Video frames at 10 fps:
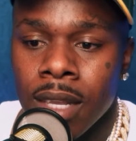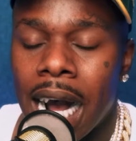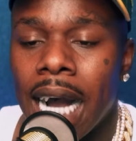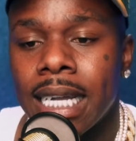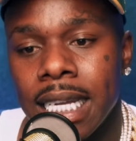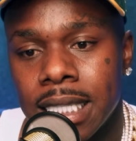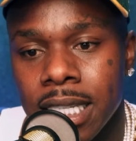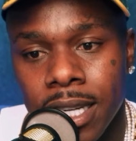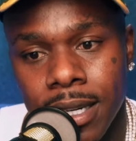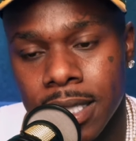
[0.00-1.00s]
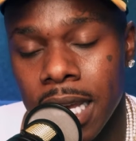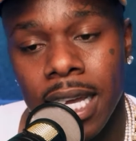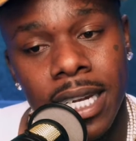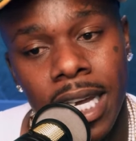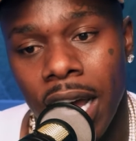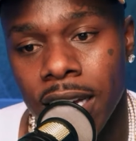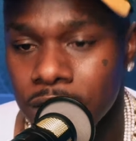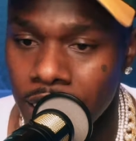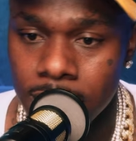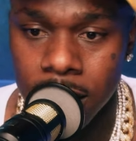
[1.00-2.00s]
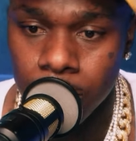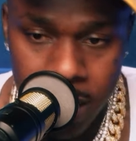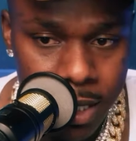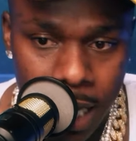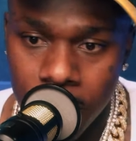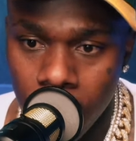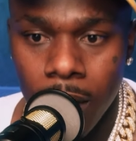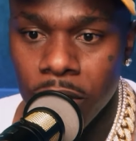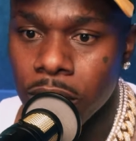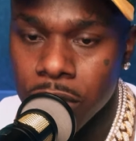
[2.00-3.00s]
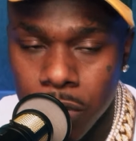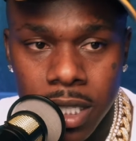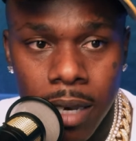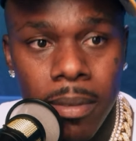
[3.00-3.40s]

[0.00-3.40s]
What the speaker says: I can't sit here and say a nigga ain't try to diss me because they know I'm gonna do something.